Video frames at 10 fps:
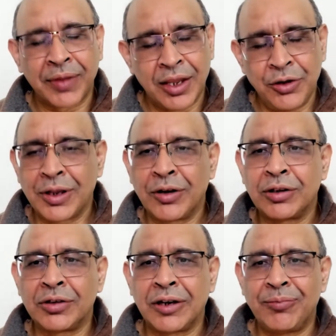You can
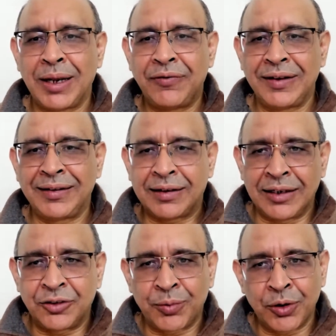also give biphasic
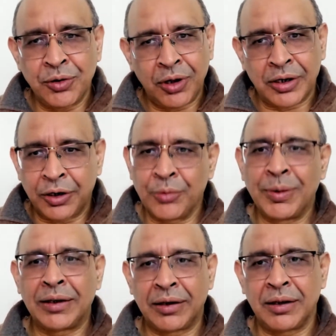Lispro or
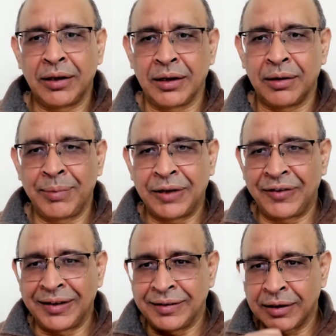human
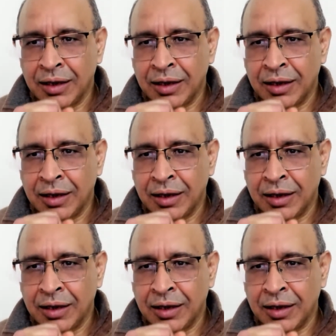biphasic.